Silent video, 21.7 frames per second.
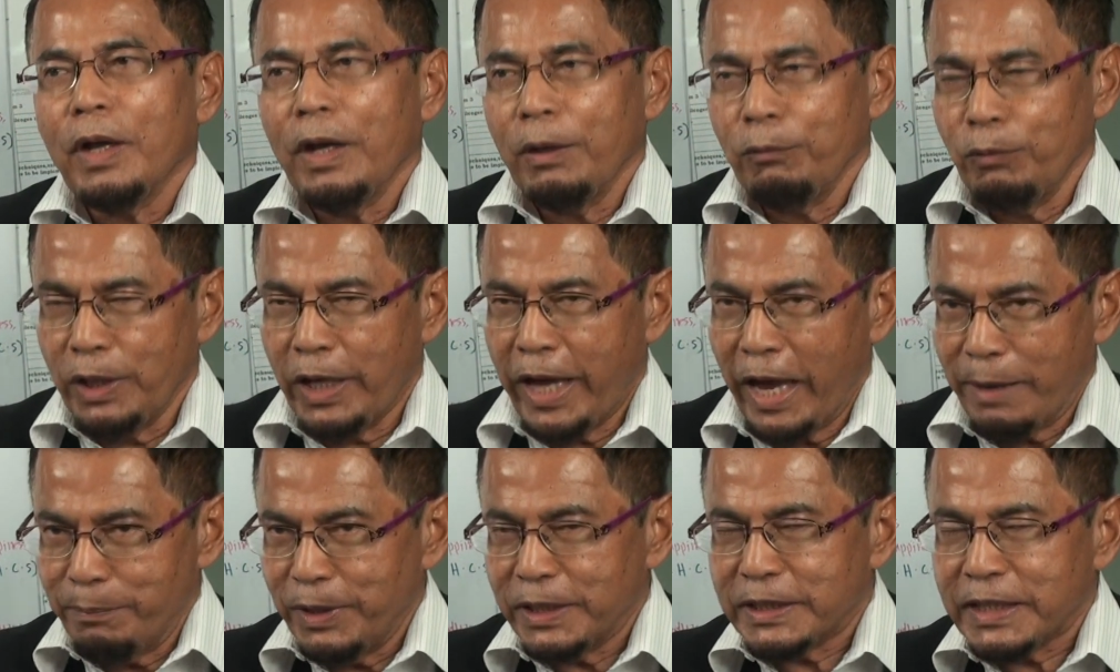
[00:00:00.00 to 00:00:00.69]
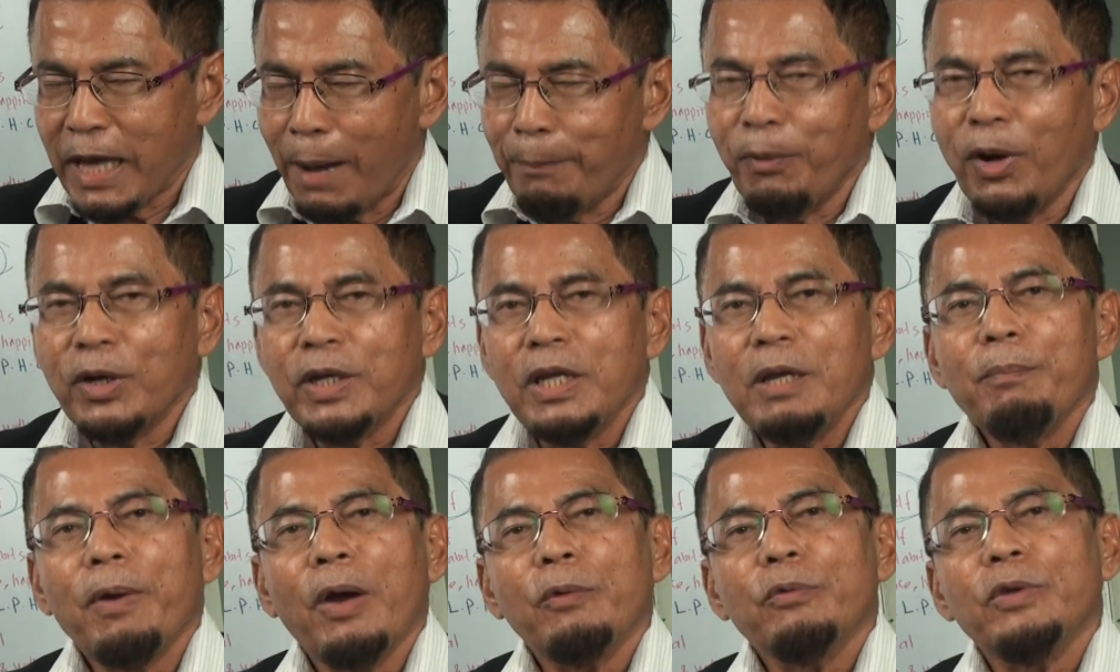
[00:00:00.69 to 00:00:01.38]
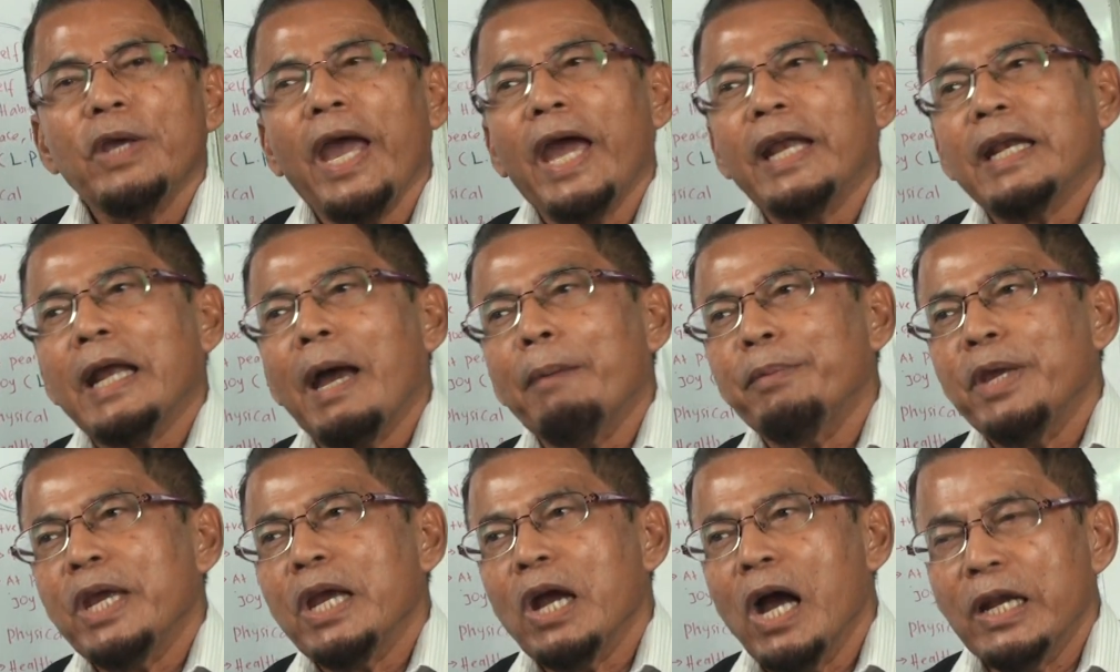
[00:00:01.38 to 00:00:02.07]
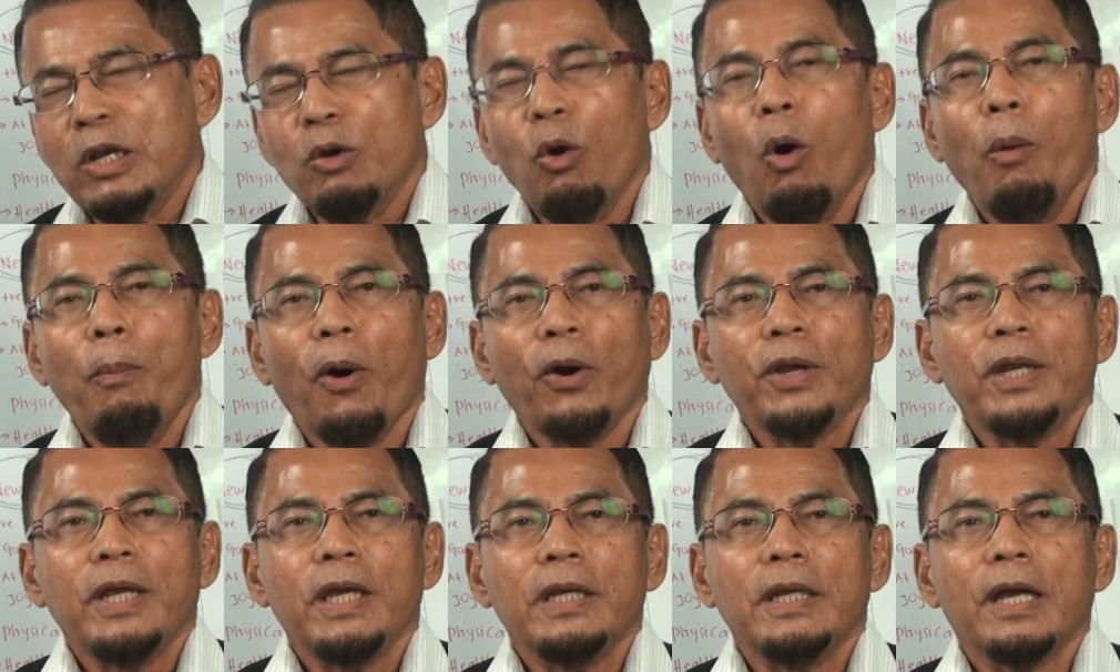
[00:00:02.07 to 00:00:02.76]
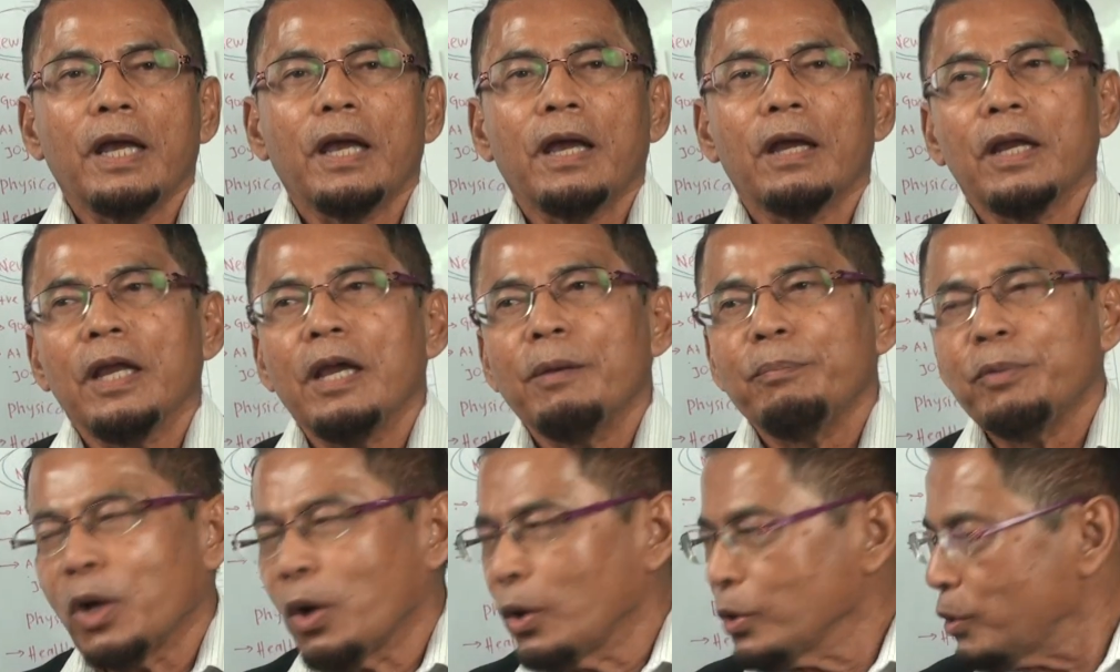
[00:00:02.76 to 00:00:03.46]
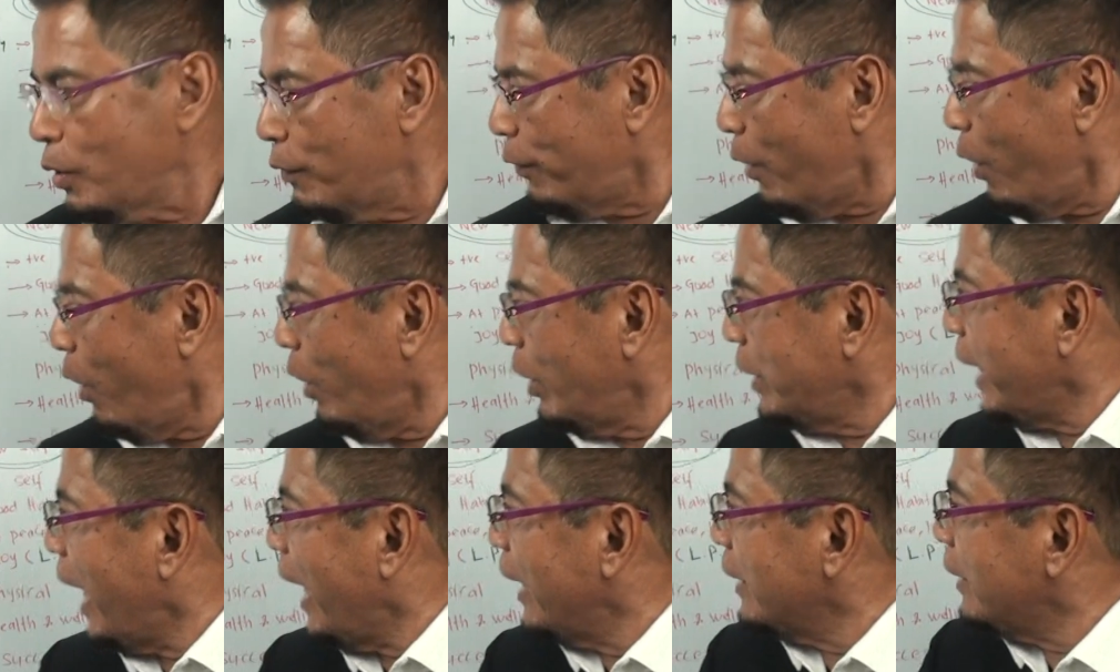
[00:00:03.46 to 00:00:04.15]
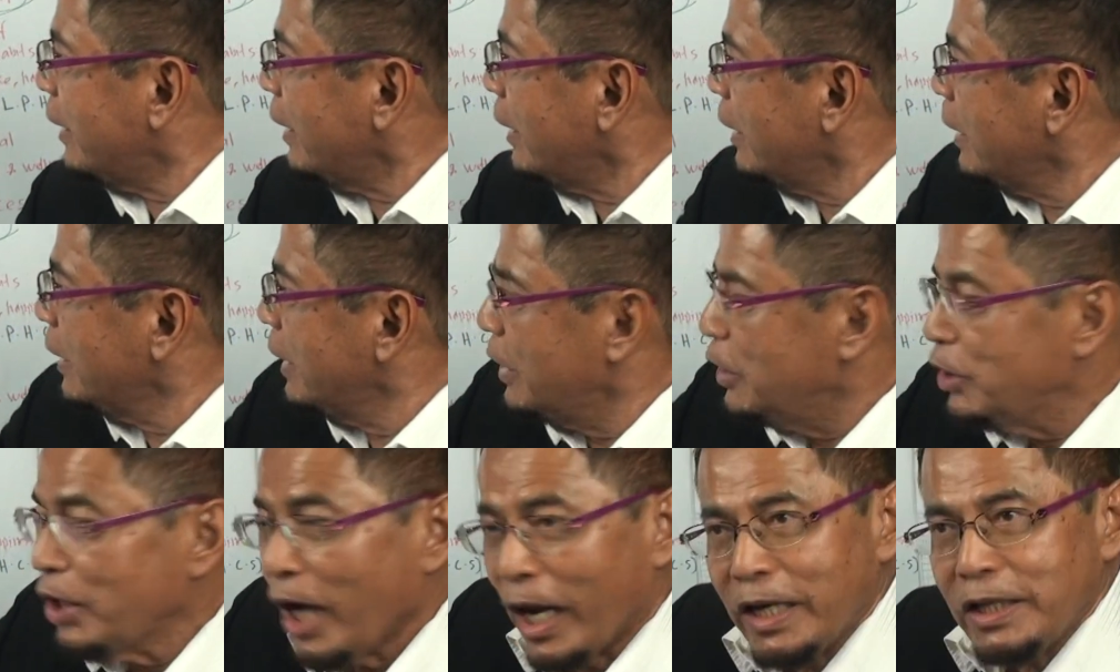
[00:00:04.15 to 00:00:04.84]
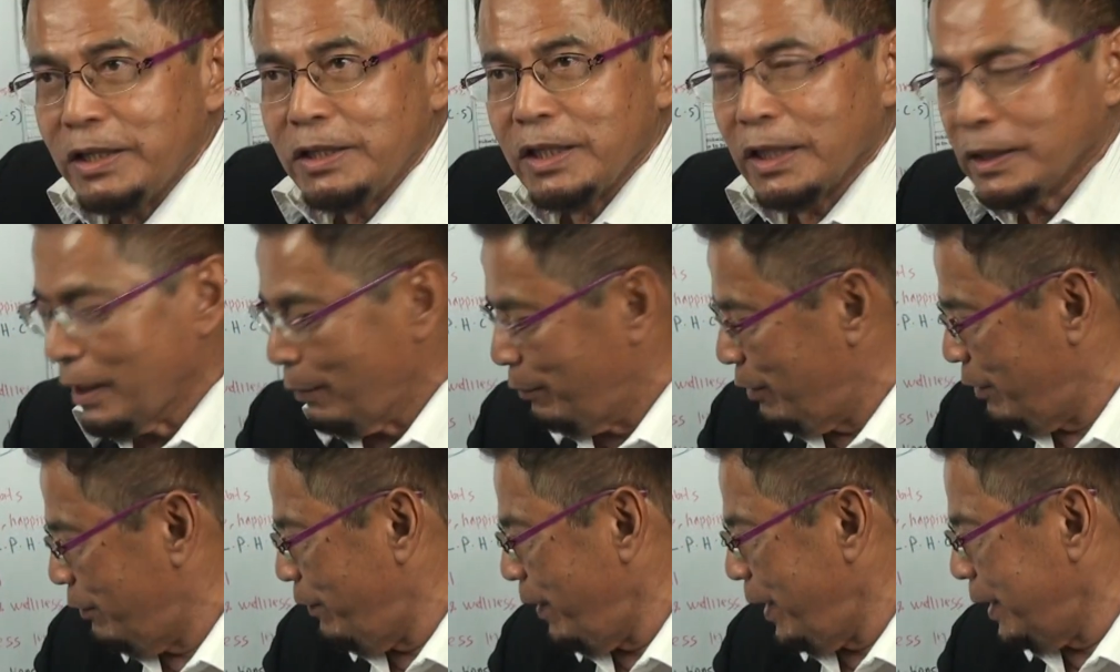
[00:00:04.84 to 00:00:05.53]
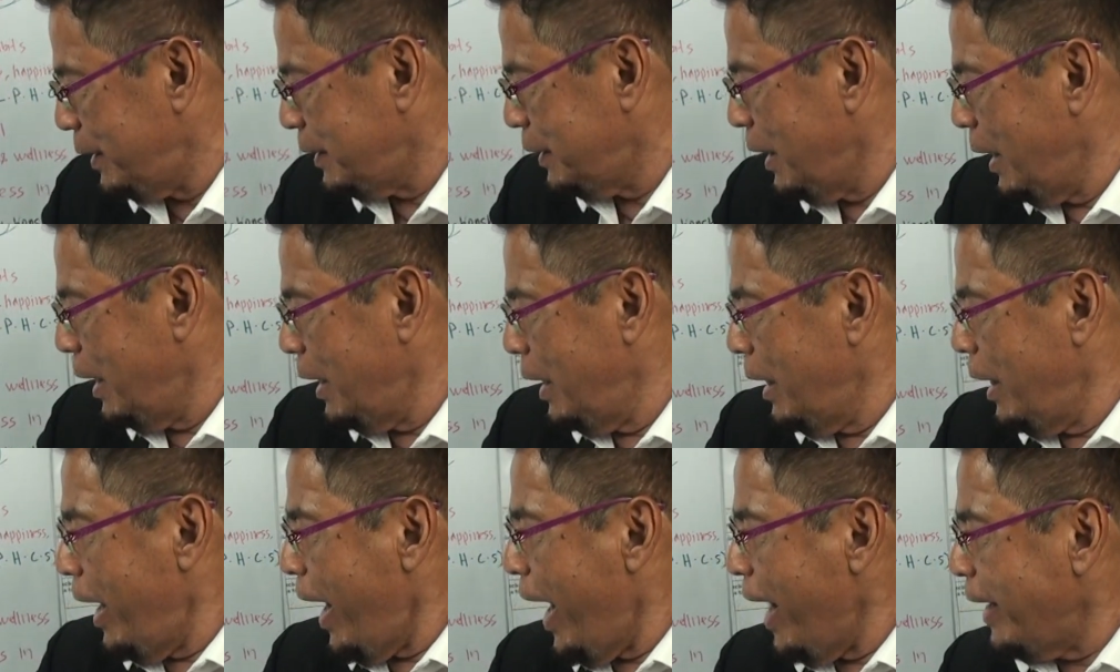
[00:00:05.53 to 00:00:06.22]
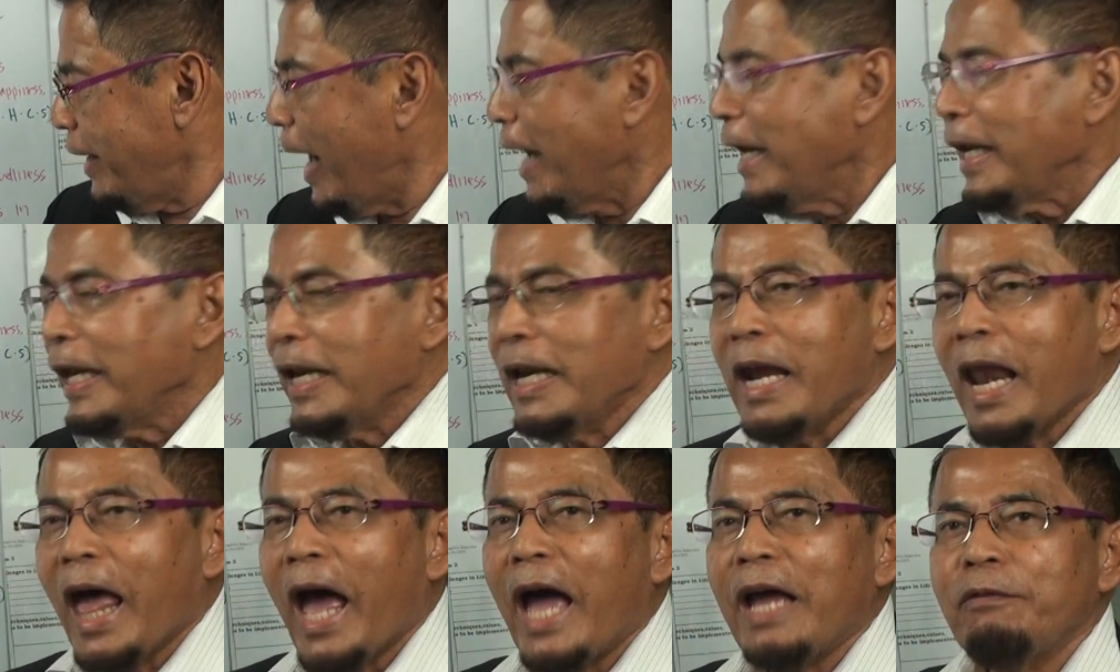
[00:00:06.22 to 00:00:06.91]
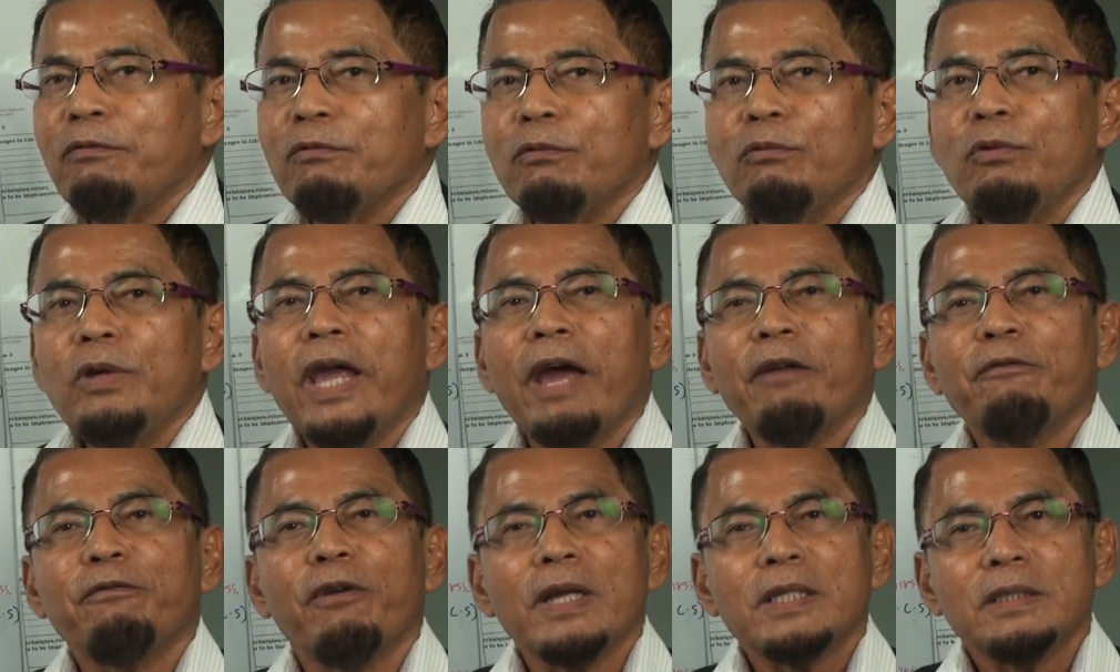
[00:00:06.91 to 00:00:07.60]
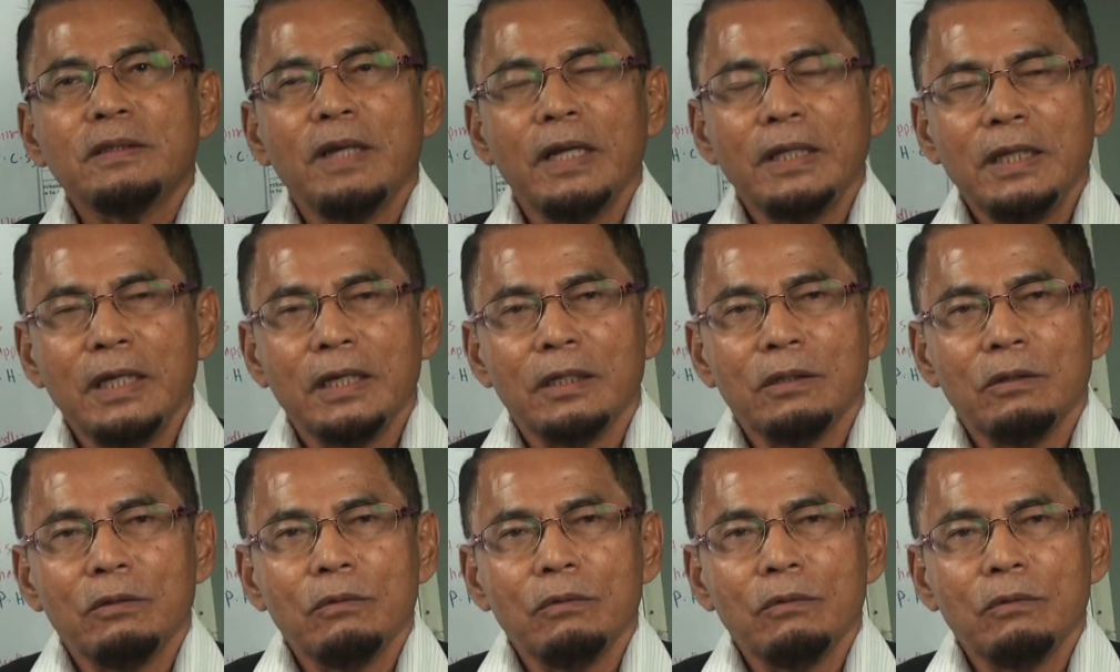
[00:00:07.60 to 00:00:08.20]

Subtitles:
We can be somebody, but we end up being a nobody in the career because of all the other challenges that we face. And then in life, we get frustrated.